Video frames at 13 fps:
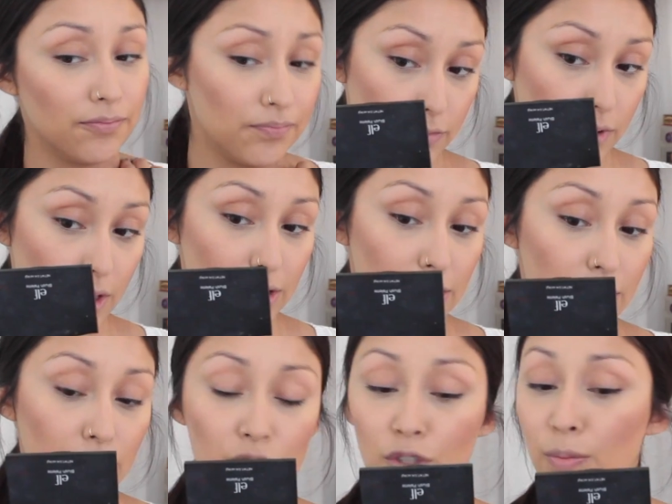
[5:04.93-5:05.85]
It
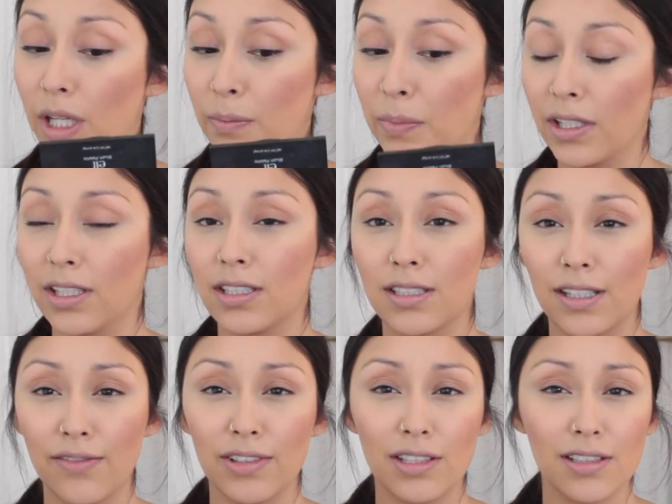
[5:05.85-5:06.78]
doesn't look too bad, but it
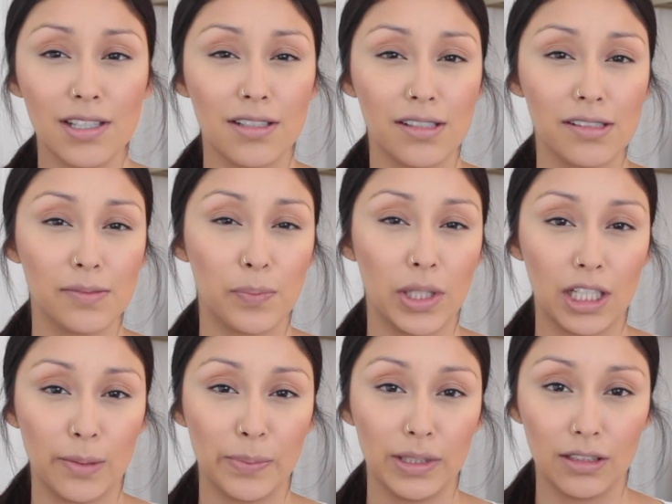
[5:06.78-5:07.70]
definitely does
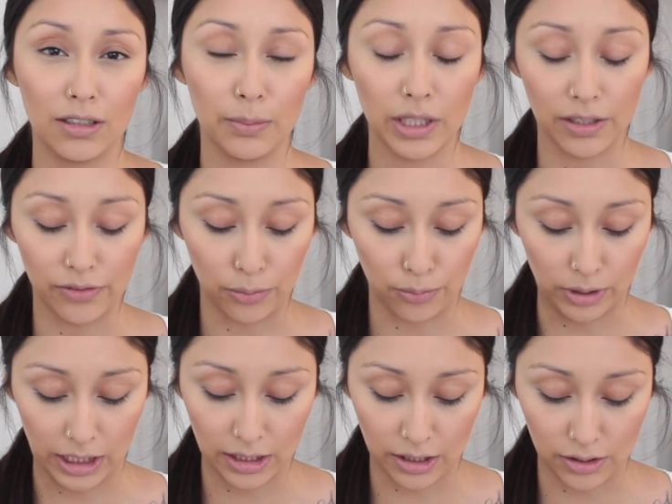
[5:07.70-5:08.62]
pick up a little bit of a
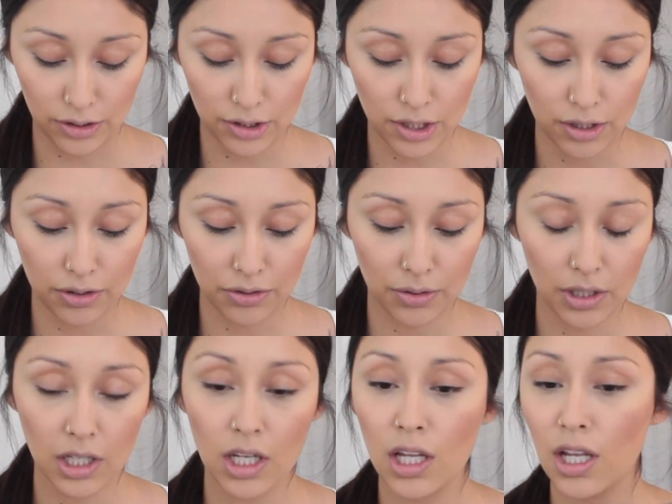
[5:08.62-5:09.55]
red undertone.